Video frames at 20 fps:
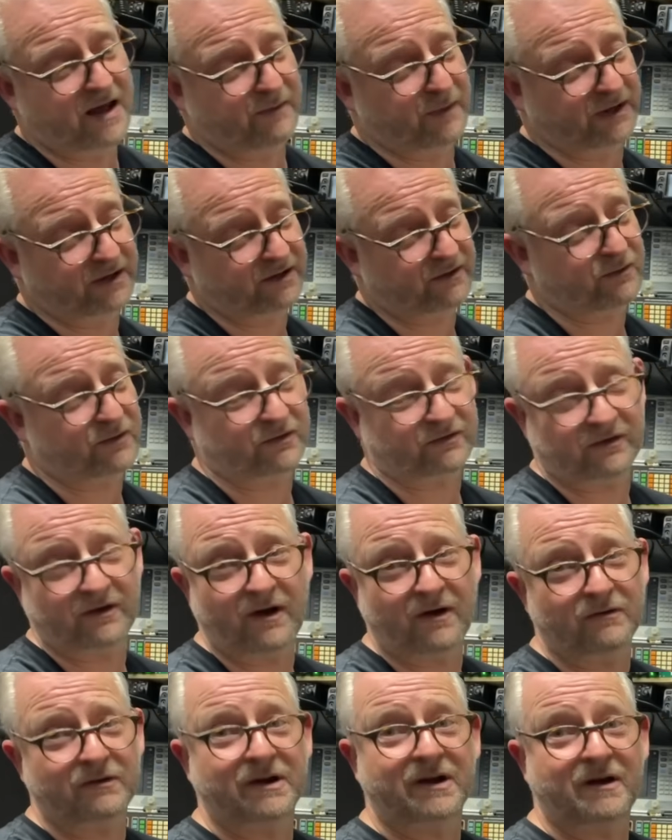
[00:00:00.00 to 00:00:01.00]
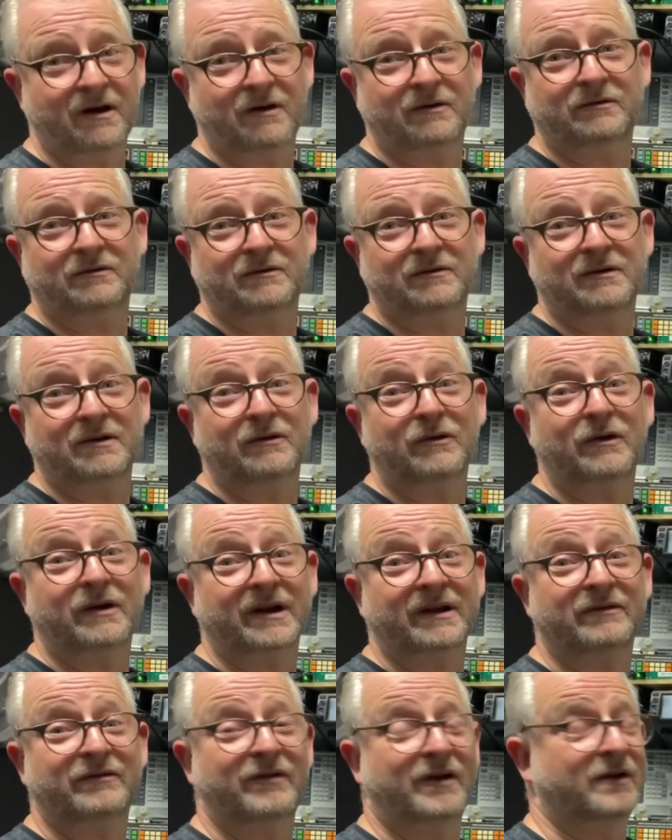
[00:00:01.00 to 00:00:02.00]
But it will slowly go to the
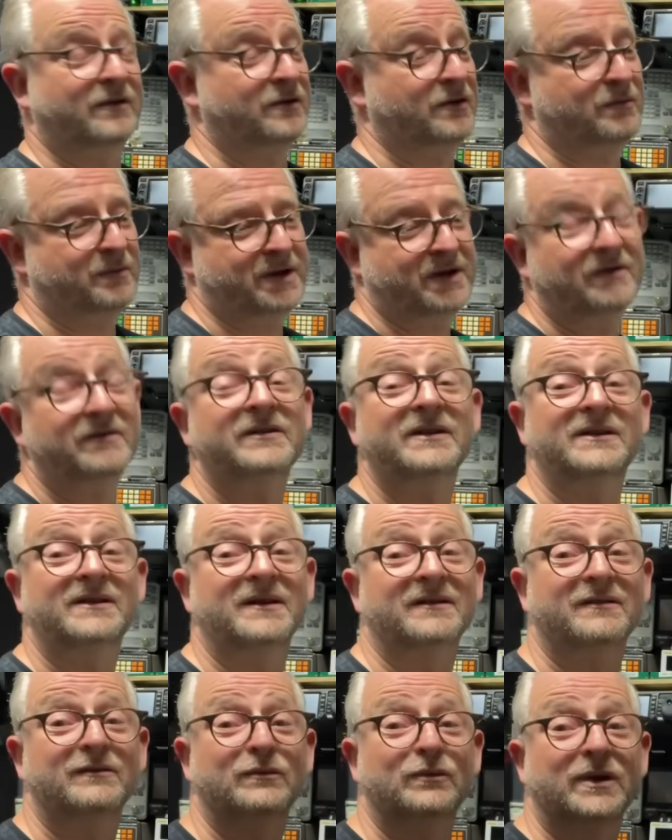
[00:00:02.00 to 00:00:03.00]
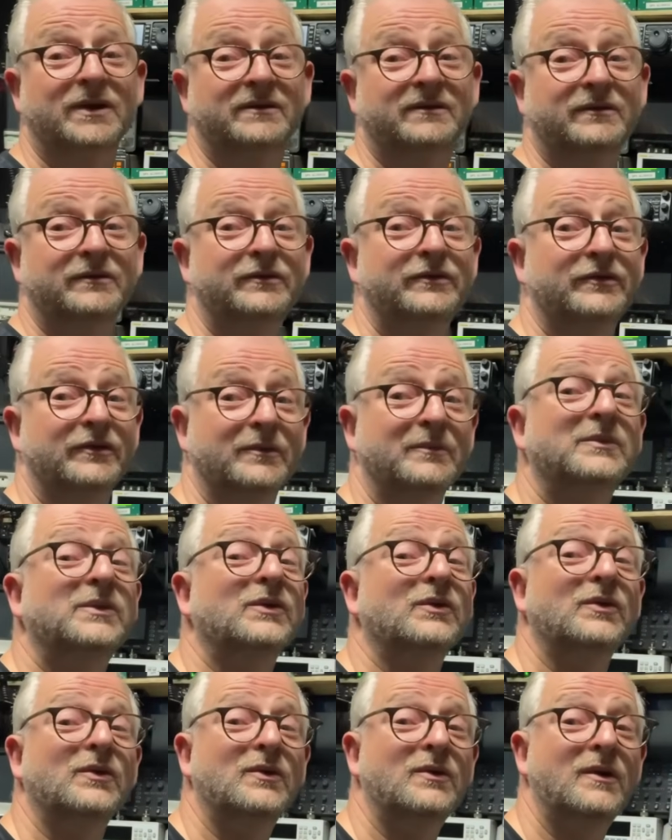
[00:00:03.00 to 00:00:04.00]
correct value, because it doesn't want to jump
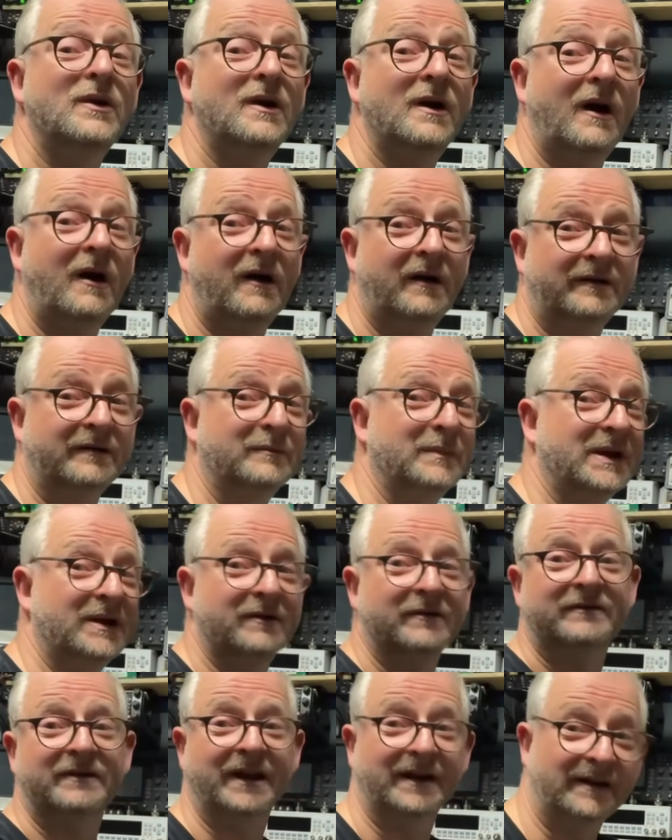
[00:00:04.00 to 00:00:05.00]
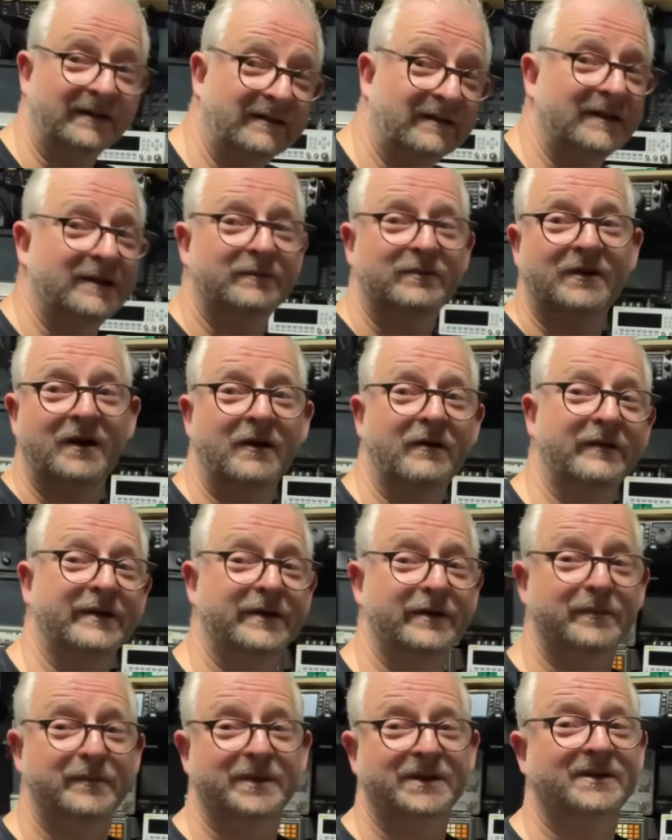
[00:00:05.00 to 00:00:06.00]
too hard, because then it keeps
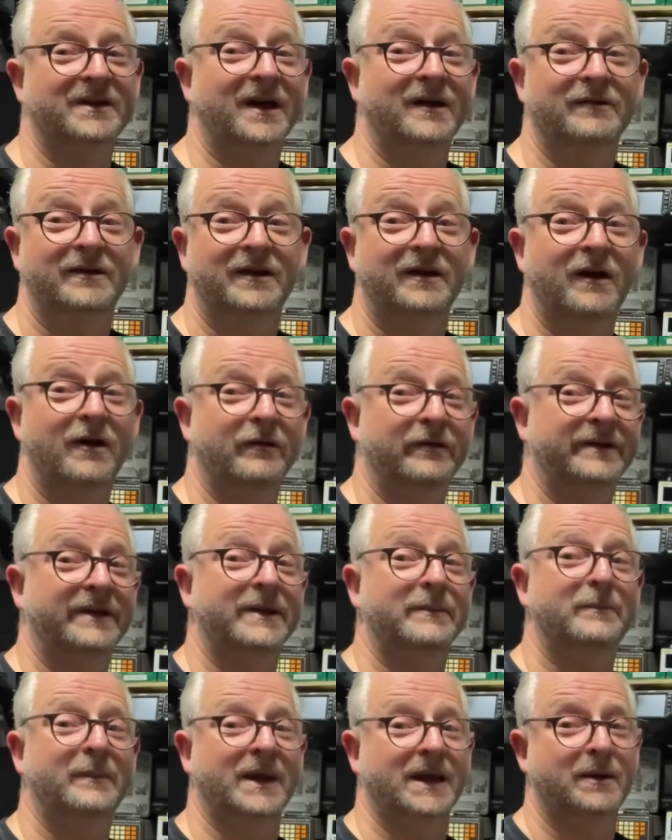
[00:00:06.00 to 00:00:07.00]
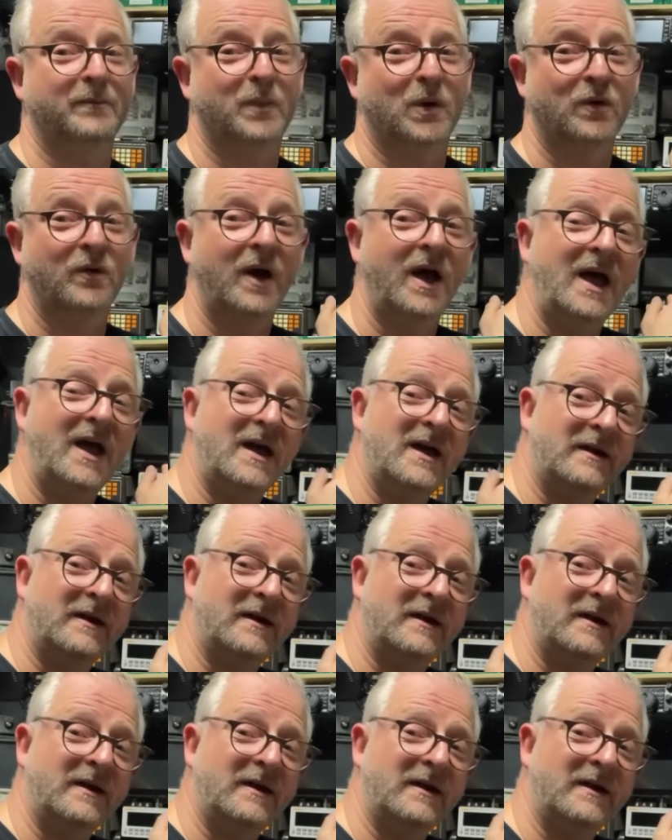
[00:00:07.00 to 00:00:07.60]
going up and down and going in ping pong.